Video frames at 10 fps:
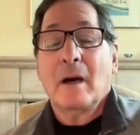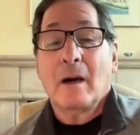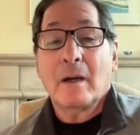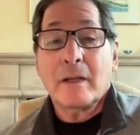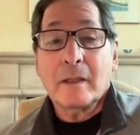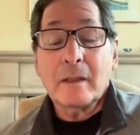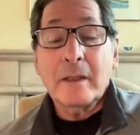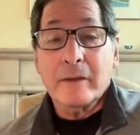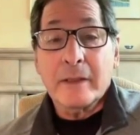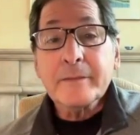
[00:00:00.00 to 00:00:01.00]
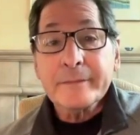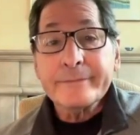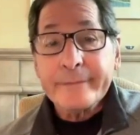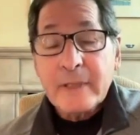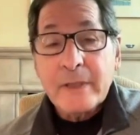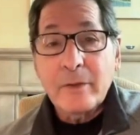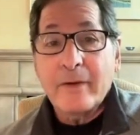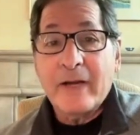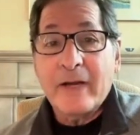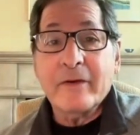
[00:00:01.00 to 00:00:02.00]
are the illiterate, who
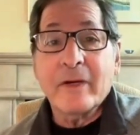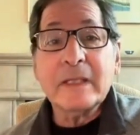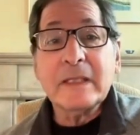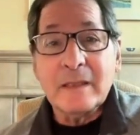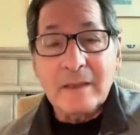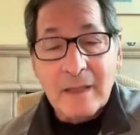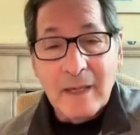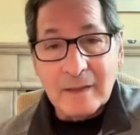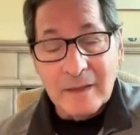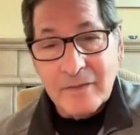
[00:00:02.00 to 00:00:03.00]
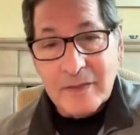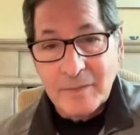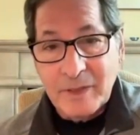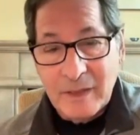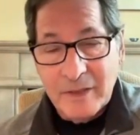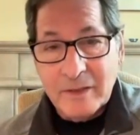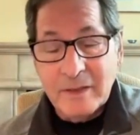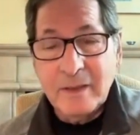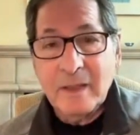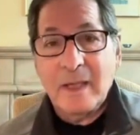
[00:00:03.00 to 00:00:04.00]
have had very little cognitive stimulation.